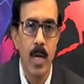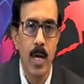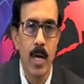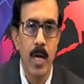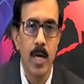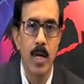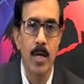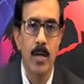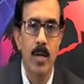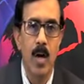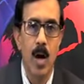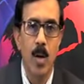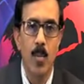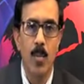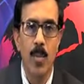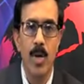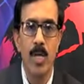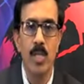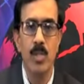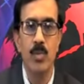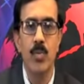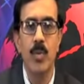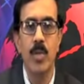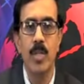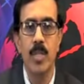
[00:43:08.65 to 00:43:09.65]
It
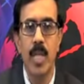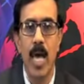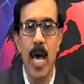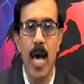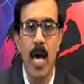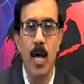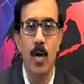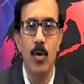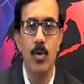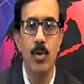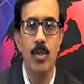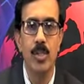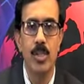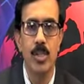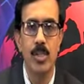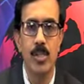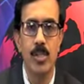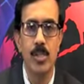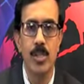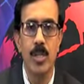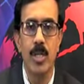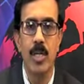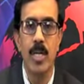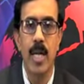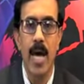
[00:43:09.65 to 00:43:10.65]
combines with
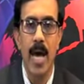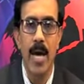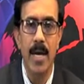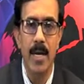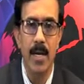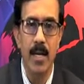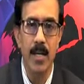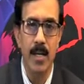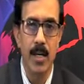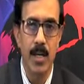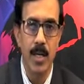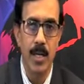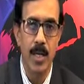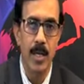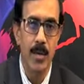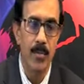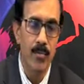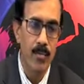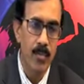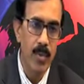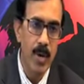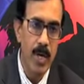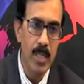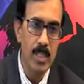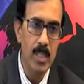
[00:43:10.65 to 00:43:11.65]
halogens directly,
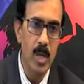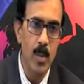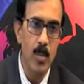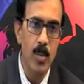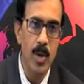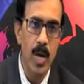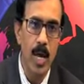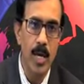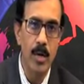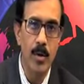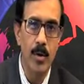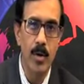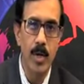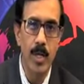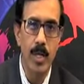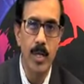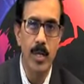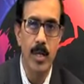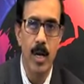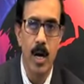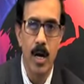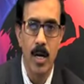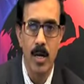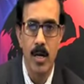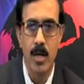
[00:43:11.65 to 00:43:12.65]
for example,
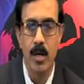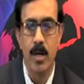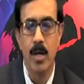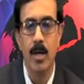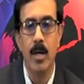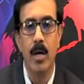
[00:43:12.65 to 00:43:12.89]
iodine or